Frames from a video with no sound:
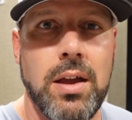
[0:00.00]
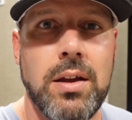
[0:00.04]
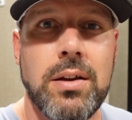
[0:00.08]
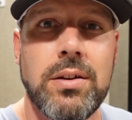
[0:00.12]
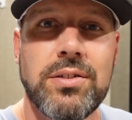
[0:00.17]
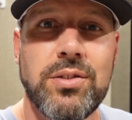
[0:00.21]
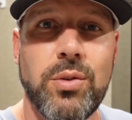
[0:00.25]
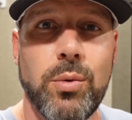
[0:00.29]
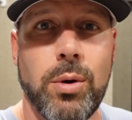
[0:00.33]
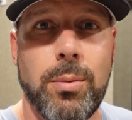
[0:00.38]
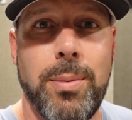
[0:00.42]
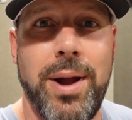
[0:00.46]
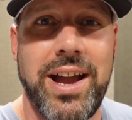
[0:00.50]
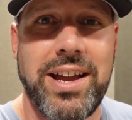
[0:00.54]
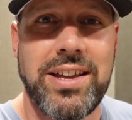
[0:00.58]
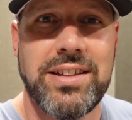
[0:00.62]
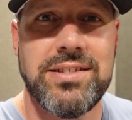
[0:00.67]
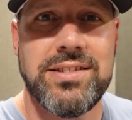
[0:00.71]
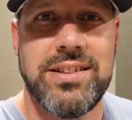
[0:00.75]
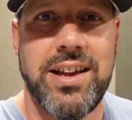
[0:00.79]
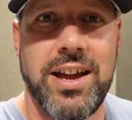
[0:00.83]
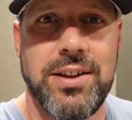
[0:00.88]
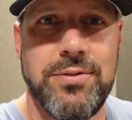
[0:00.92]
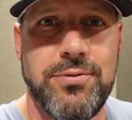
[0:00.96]
So we're back
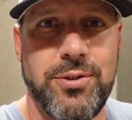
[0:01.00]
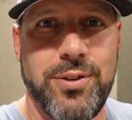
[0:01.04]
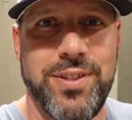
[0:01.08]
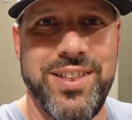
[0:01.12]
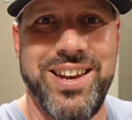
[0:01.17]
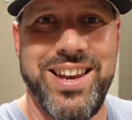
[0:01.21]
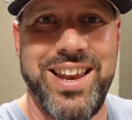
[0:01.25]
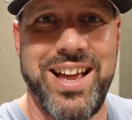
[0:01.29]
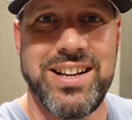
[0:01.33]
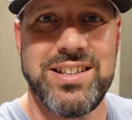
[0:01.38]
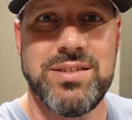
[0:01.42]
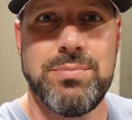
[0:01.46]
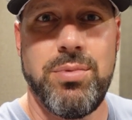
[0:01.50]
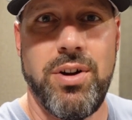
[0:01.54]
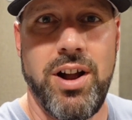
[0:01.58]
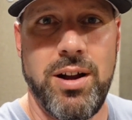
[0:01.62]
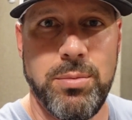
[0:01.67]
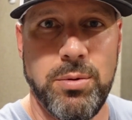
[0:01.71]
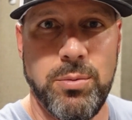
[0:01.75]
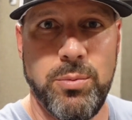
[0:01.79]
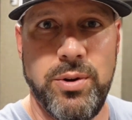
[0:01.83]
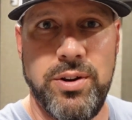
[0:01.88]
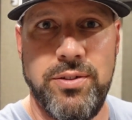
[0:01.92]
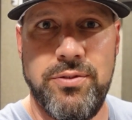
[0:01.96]
inside for the next
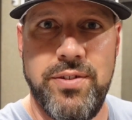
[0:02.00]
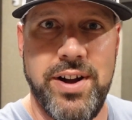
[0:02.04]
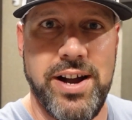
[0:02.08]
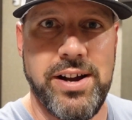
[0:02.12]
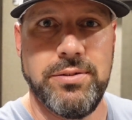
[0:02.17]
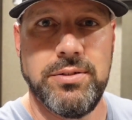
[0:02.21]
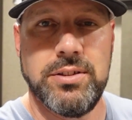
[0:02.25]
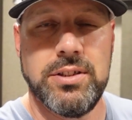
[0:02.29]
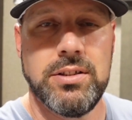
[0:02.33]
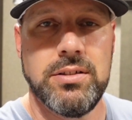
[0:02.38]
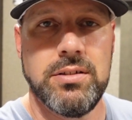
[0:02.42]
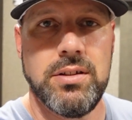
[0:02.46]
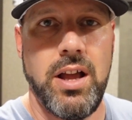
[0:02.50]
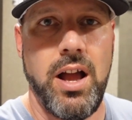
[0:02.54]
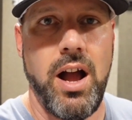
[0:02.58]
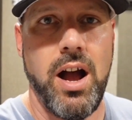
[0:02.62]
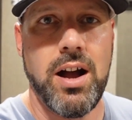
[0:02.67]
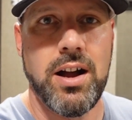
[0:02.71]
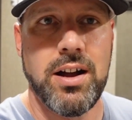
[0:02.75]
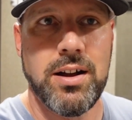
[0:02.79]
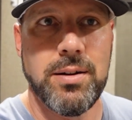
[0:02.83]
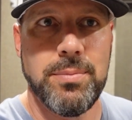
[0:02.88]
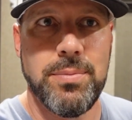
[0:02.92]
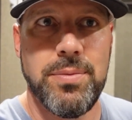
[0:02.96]
problem we found.
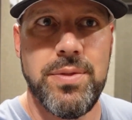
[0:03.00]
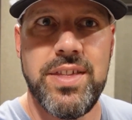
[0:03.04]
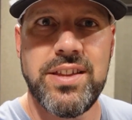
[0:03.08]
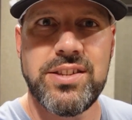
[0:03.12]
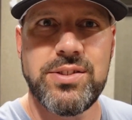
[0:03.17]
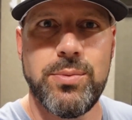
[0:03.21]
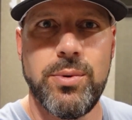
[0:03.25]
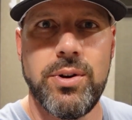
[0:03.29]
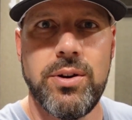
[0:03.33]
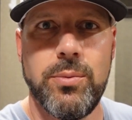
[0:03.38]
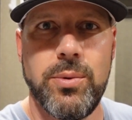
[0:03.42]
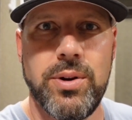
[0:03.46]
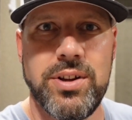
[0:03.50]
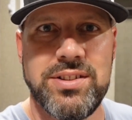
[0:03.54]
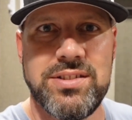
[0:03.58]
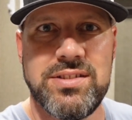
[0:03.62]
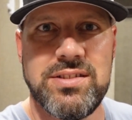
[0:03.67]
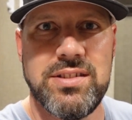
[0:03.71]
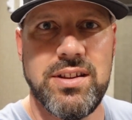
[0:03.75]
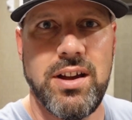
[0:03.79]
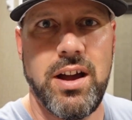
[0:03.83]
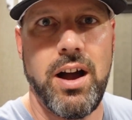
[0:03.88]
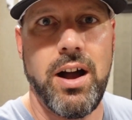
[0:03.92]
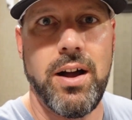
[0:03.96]
This one
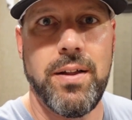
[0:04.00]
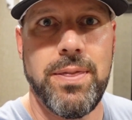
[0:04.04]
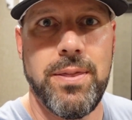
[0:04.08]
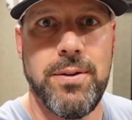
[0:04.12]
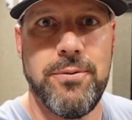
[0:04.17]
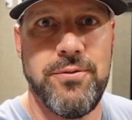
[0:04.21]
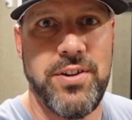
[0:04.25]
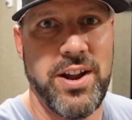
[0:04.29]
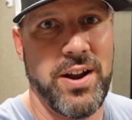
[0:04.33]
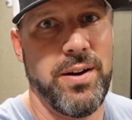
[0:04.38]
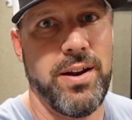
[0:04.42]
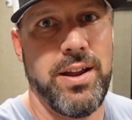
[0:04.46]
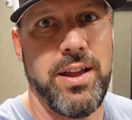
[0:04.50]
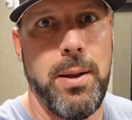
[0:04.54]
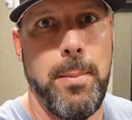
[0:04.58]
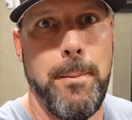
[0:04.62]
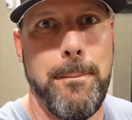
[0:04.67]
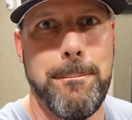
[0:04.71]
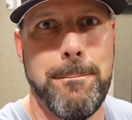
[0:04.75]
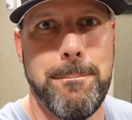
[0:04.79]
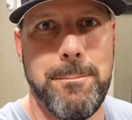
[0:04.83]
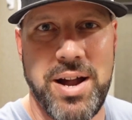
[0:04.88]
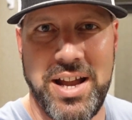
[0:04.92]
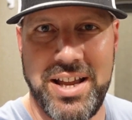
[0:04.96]
was on the very
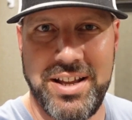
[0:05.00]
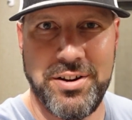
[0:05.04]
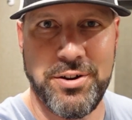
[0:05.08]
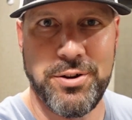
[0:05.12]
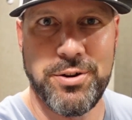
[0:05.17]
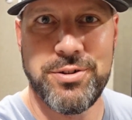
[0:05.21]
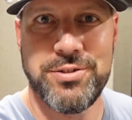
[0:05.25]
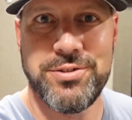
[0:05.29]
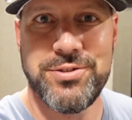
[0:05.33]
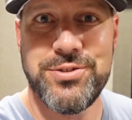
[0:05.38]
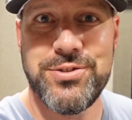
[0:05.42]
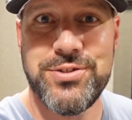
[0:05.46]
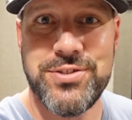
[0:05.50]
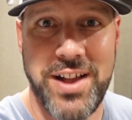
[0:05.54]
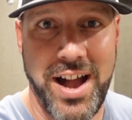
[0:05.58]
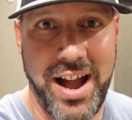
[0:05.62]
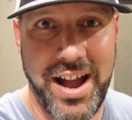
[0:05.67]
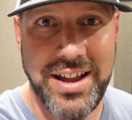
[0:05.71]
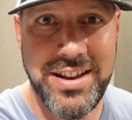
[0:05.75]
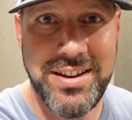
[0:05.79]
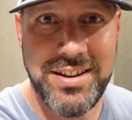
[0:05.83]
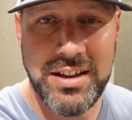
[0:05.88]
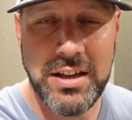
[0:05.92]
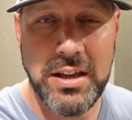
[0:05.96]
minor
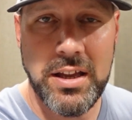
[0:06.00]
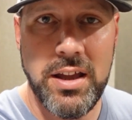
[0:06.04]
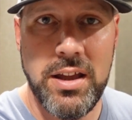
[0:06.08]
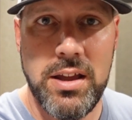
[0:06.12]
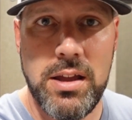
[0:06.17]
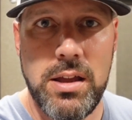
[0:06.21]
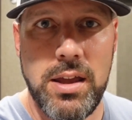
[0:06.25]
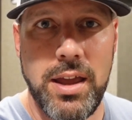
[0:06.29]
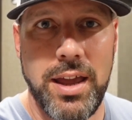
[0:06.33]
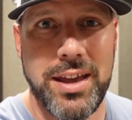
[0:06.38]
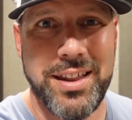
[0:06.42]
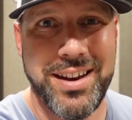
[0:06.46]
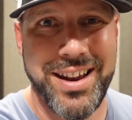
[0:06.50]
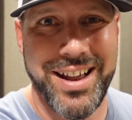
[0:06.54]
side, and